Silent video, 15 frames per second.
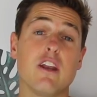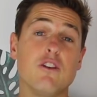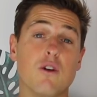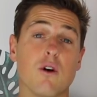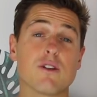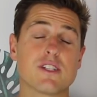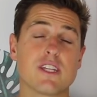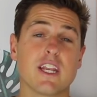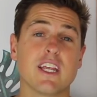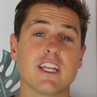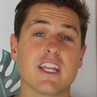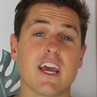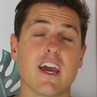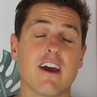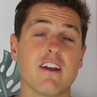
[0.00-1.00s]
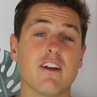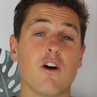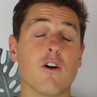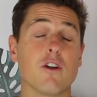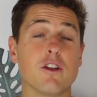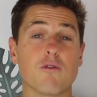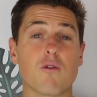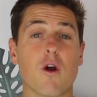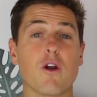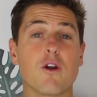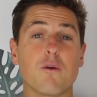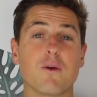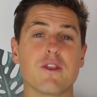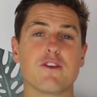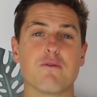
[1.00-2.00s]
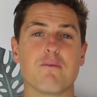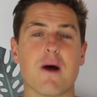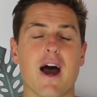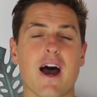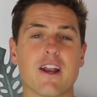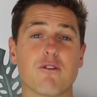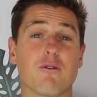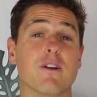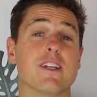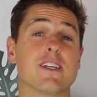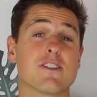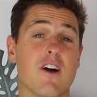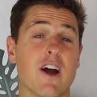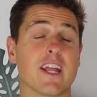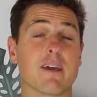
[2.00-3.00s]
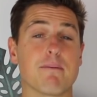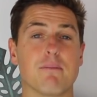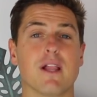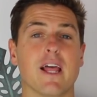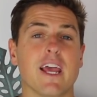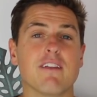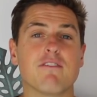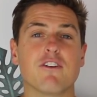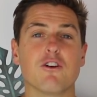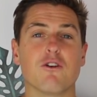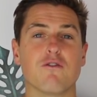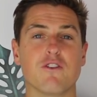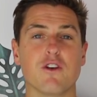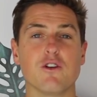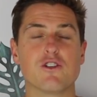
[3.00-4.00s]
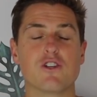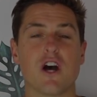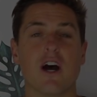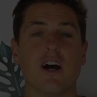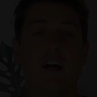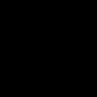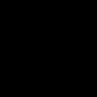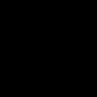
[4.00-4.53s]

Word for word: not sitting down on your own or with your partner and designing a plan for your future.